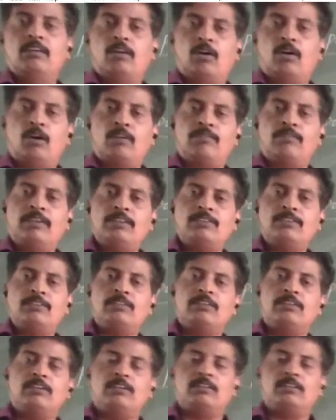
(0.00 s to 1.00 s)
always,
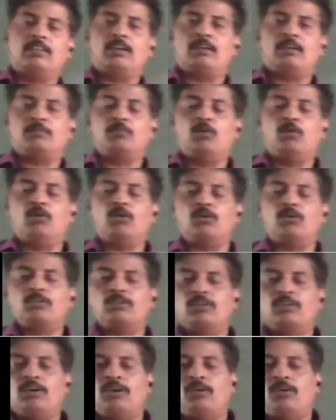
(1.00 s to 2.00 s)
they are more
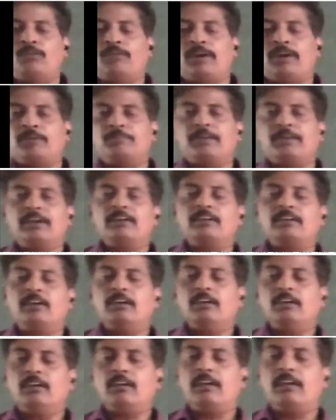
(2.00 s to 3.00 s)
vibrant
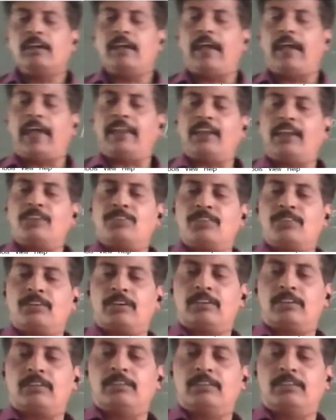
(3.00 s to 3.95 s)
and energetic